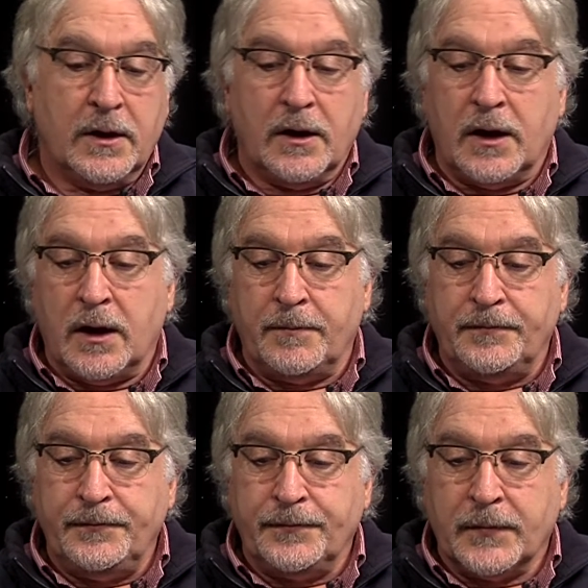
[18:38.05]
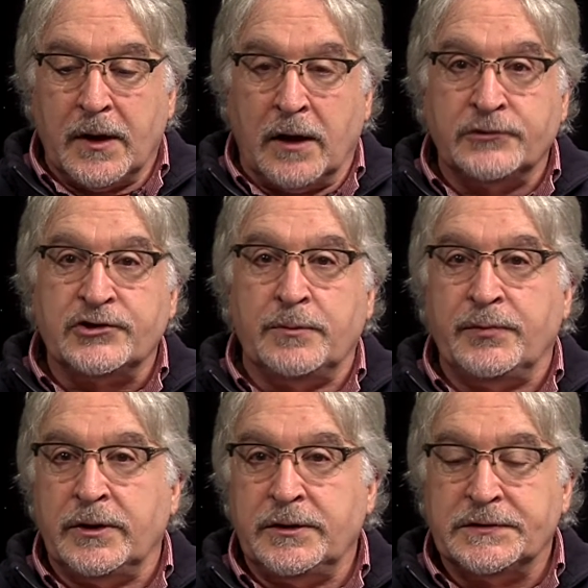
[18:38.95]
I'll jump
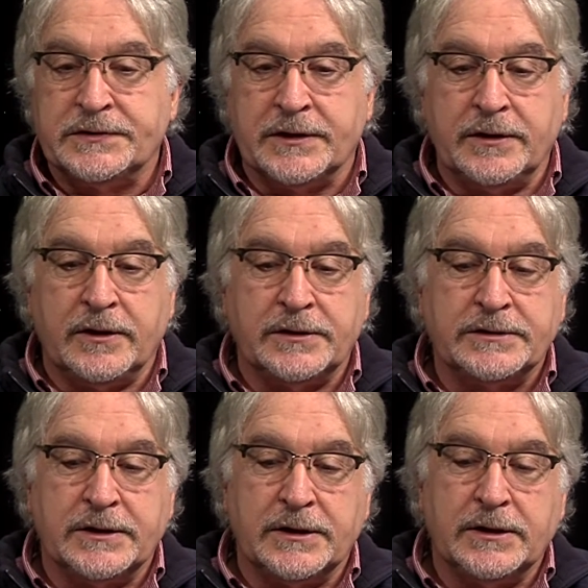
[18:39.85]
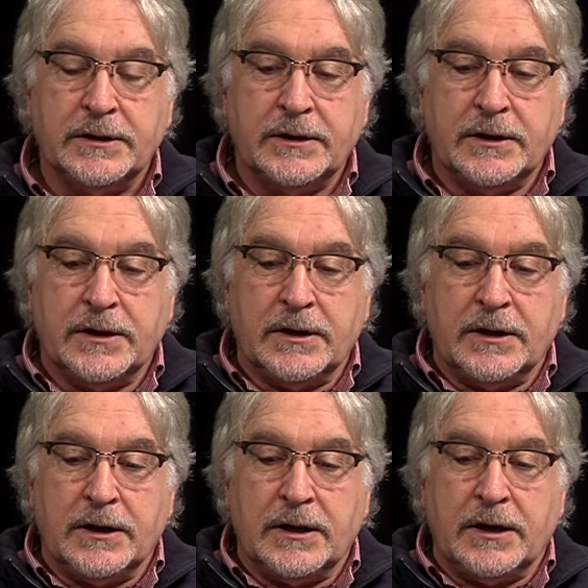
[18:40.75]
in and say that
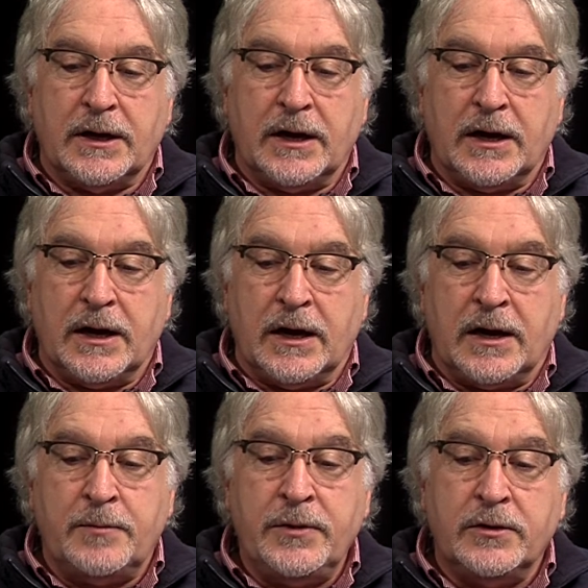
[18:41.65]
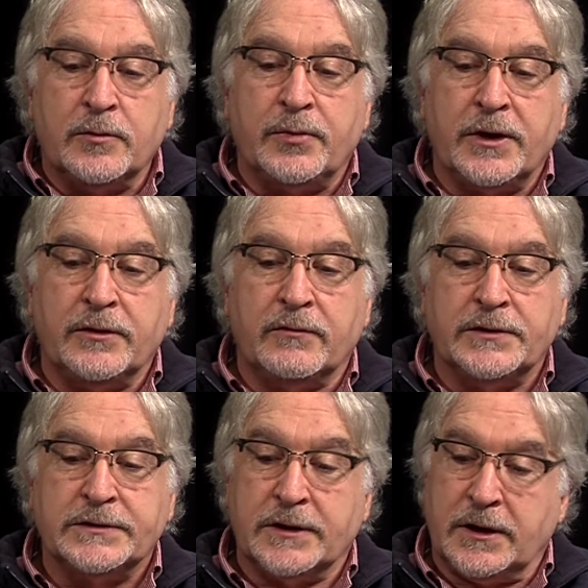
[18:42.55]
I'm here by the
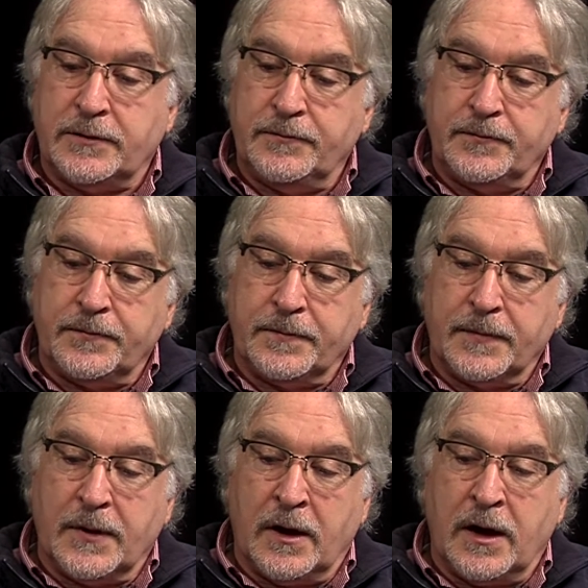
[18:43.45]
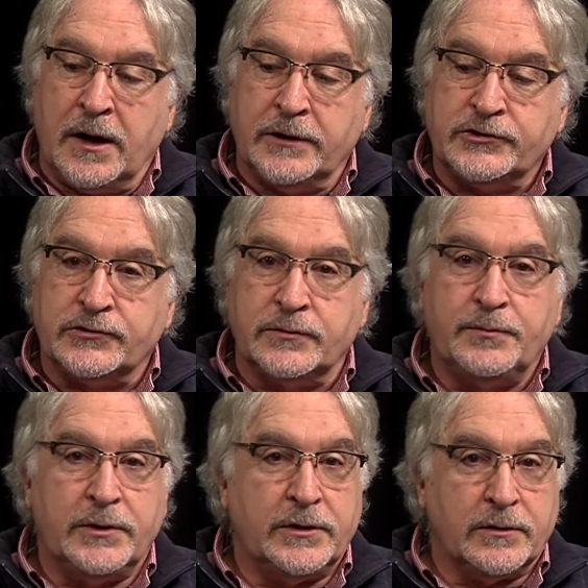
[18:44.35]
grace of God. I shouldn't
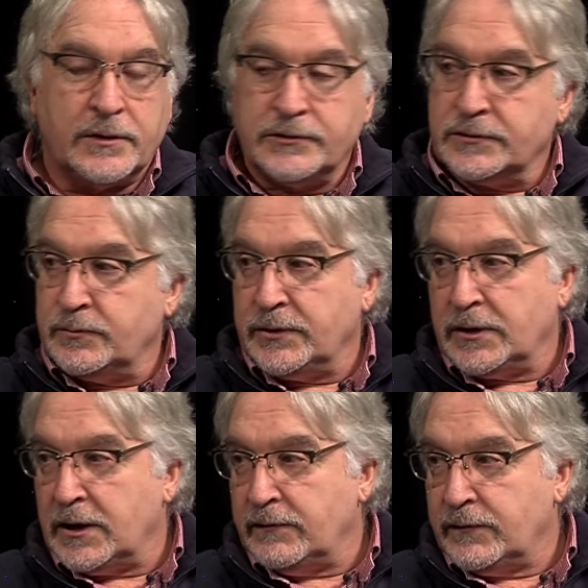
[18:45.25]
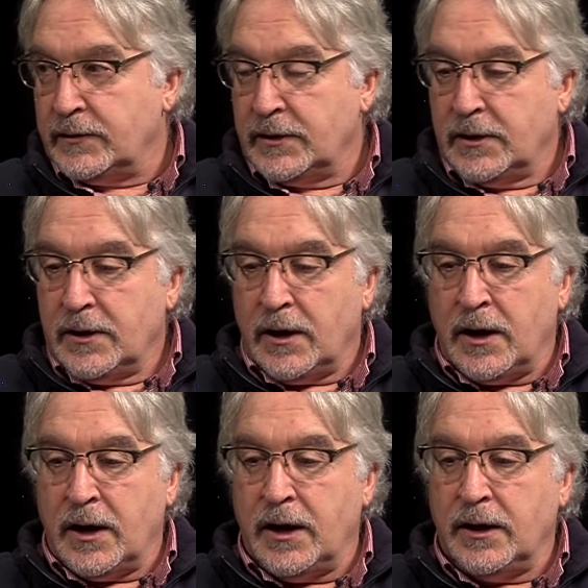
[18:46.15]
be here. I shouldn't be alive.
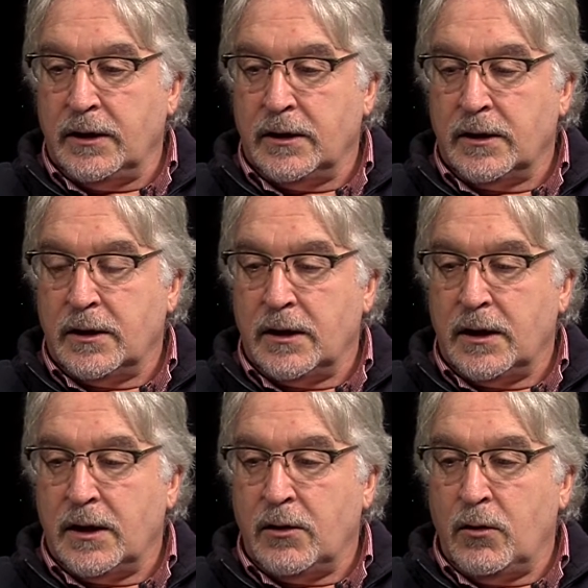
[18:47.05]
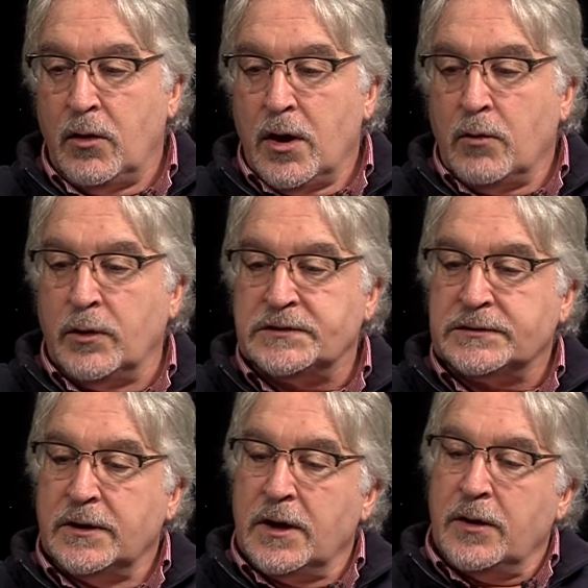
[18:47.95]
I
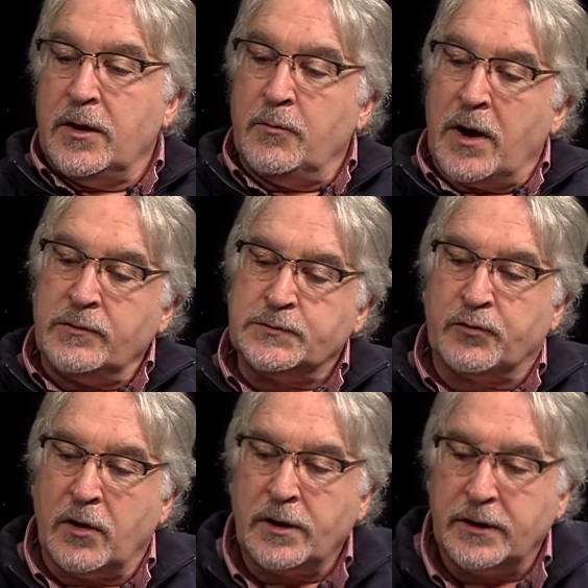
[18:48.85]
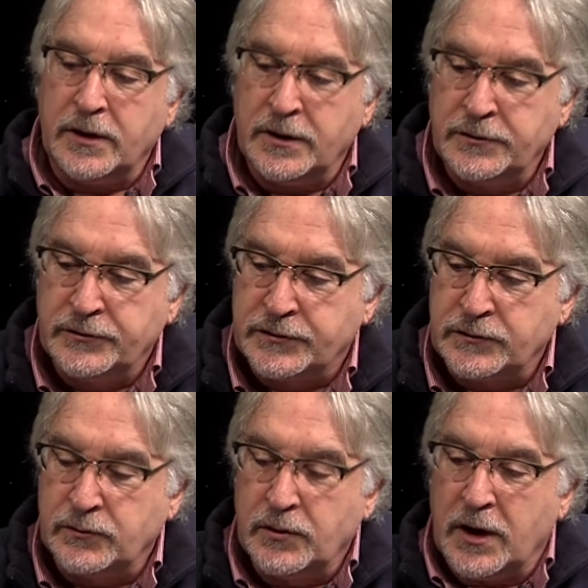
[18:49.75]
was brought
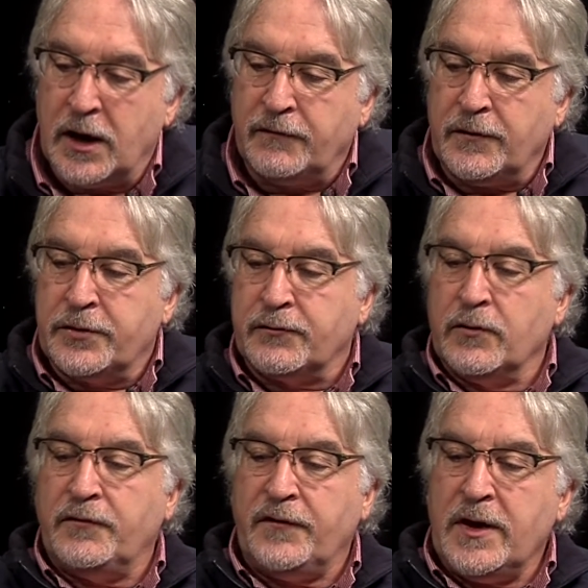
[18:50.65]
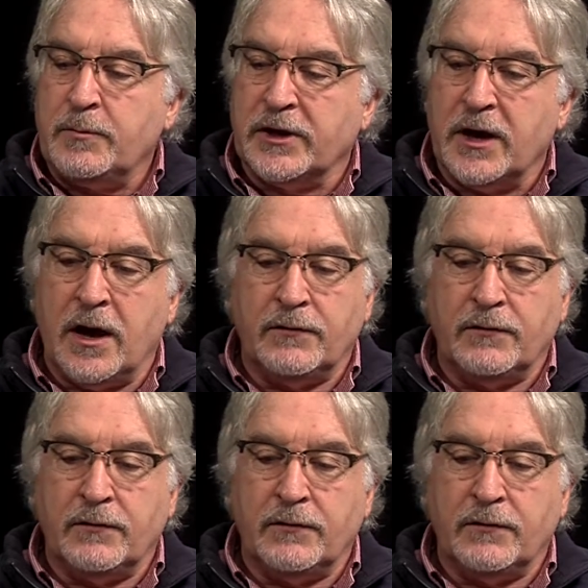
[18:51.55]
into, through a family,